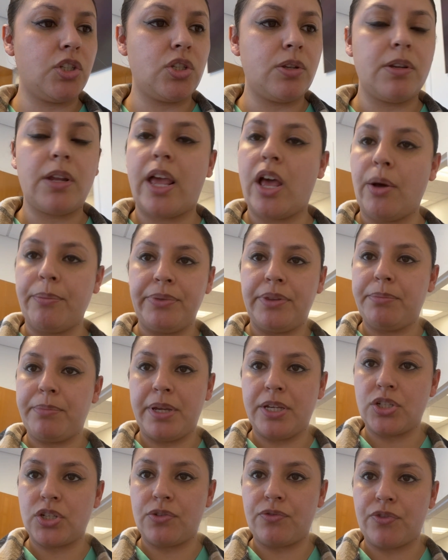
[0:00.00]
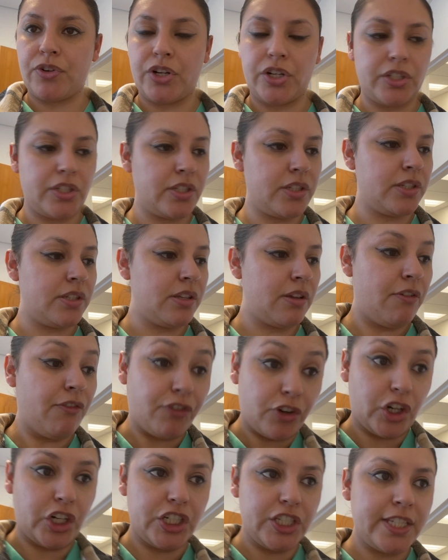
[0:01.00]
help the patient
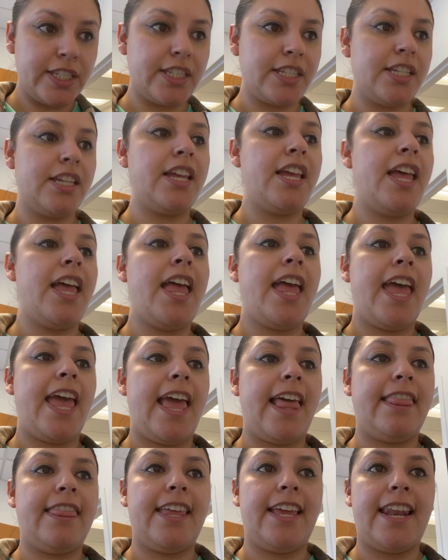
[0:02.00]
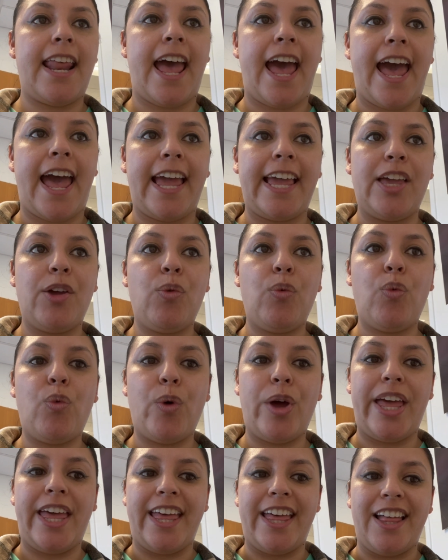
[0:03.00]
first, and then I
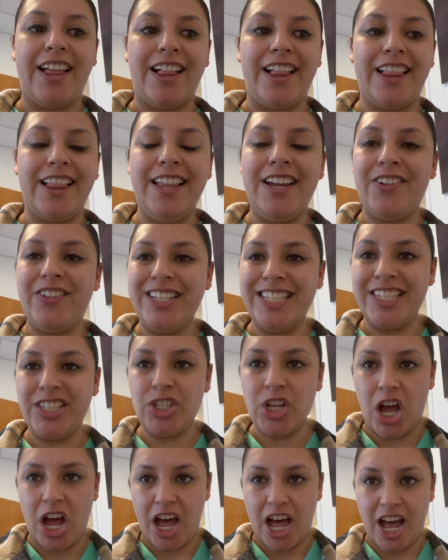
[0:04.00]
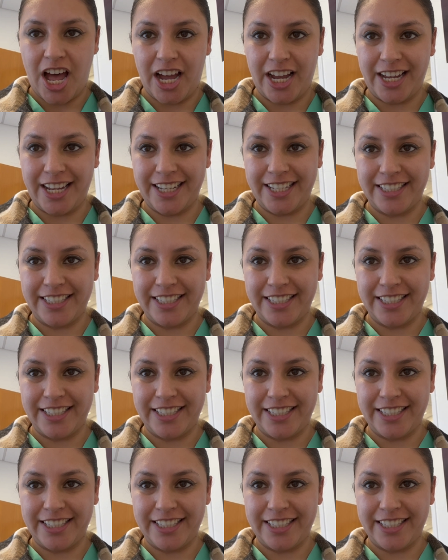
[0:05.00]
will restock.